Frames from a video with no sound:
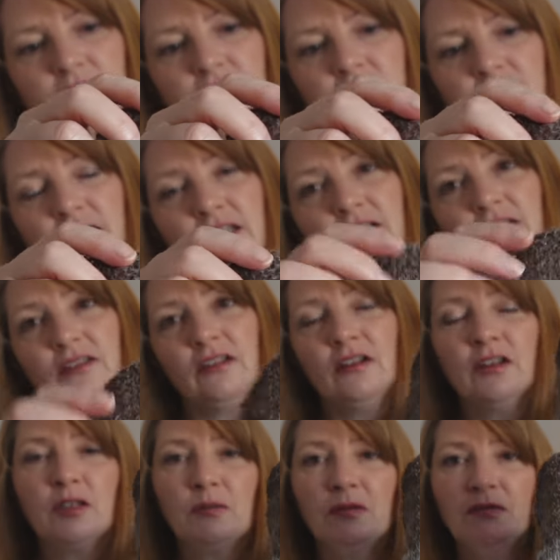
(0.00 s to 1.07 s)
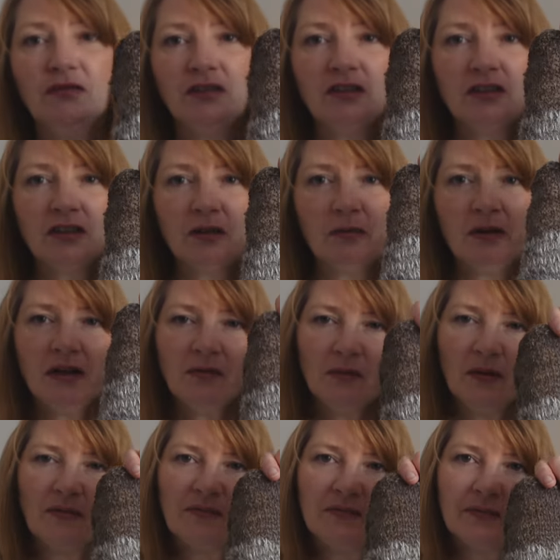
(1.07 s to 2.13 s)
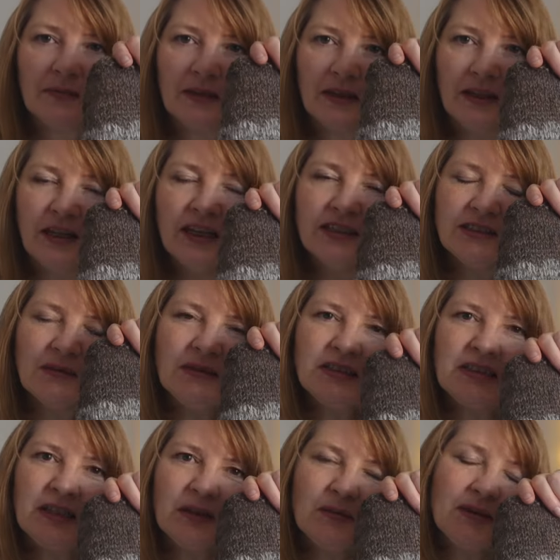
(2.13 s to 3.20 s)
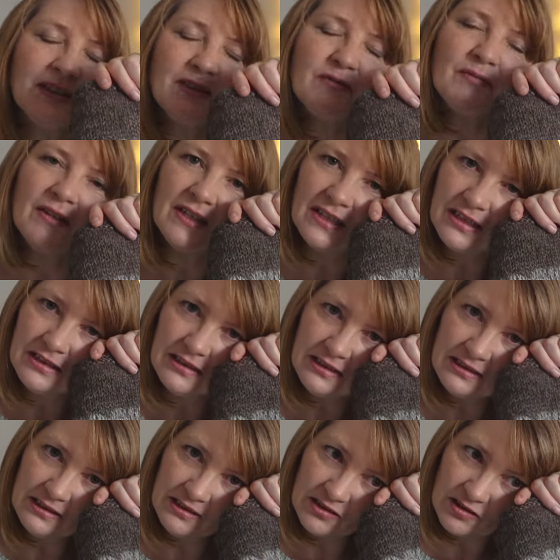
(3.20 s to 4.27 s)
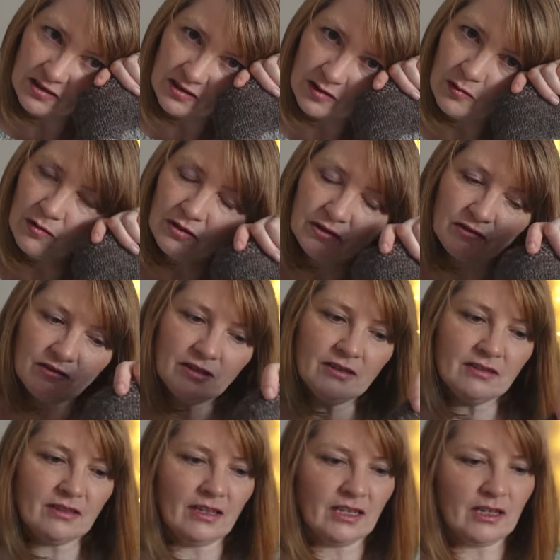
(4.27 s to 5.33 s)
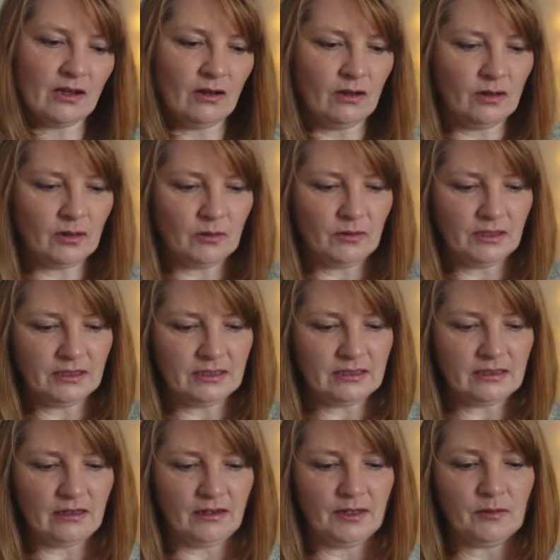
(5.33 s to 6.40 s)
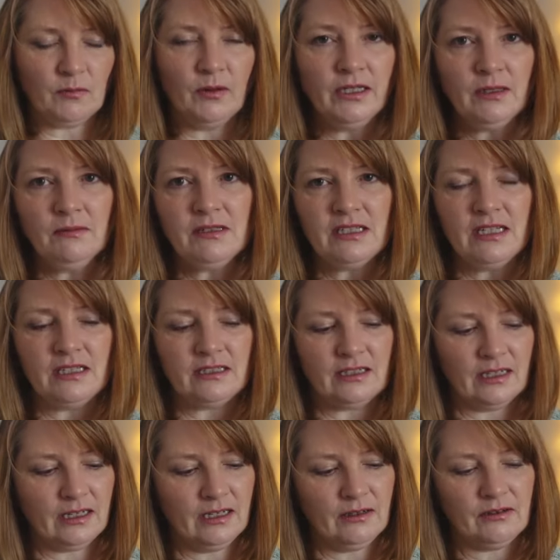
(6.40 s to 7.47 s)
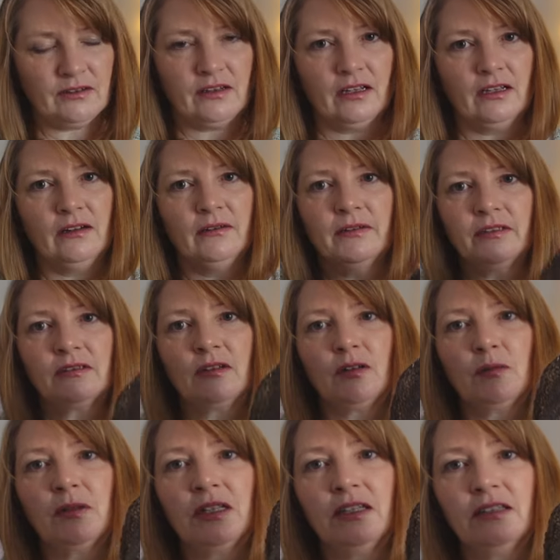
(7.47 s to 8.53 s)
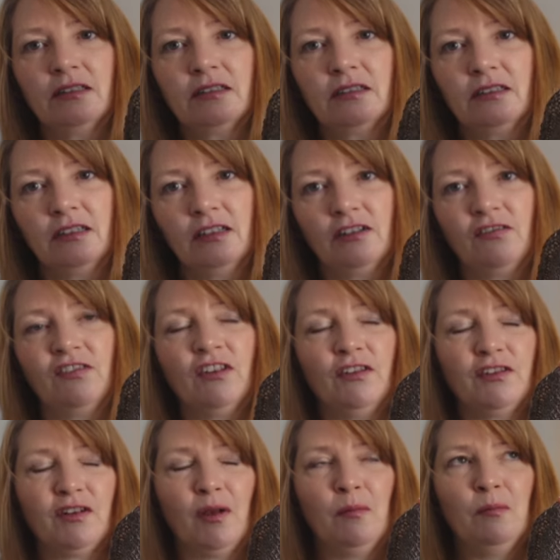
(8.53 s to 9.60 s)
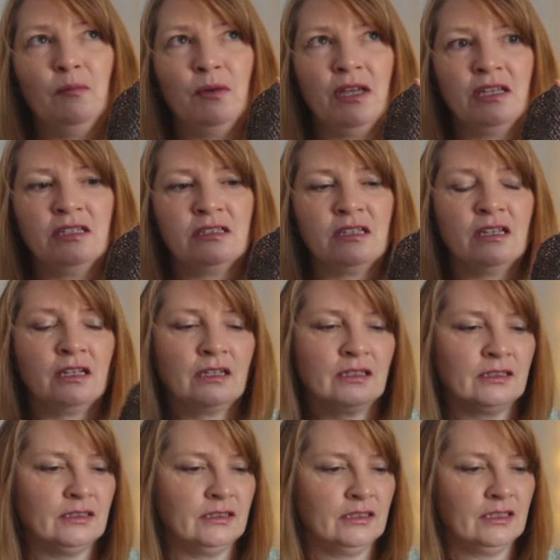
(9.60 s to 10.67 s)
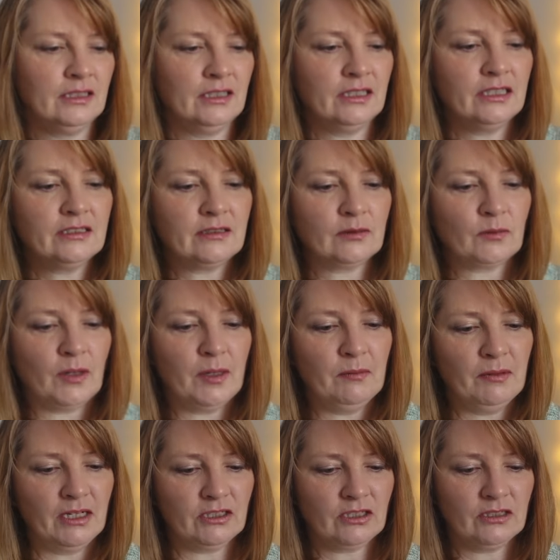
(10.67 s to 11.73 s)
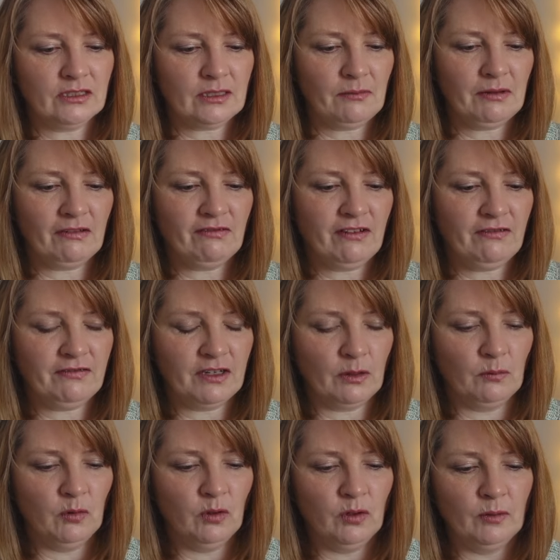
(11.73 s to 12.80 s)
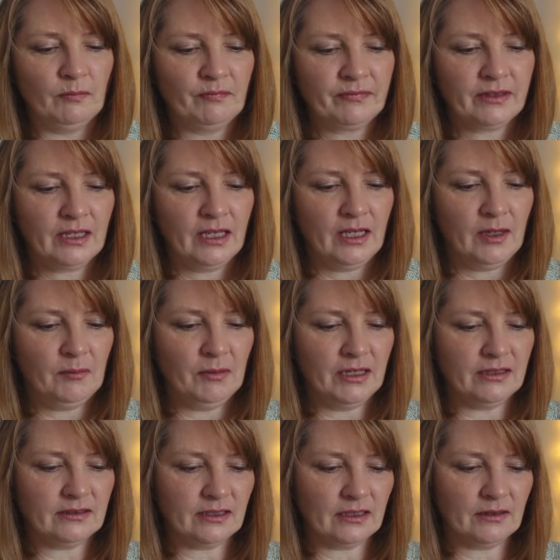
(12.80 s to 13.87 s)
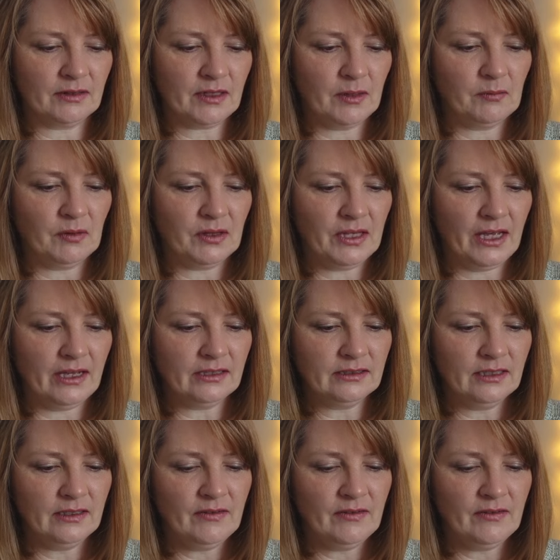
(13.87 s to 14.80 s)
think there's an argument for just the brown one. So it's another one of my decision quandaries that I can't quite decide. When I was knitting it, I was like, oh, it's got to be this. This feels amazing. This is what I imagined. Something fluffy and warm. Amazing. I'm going with that.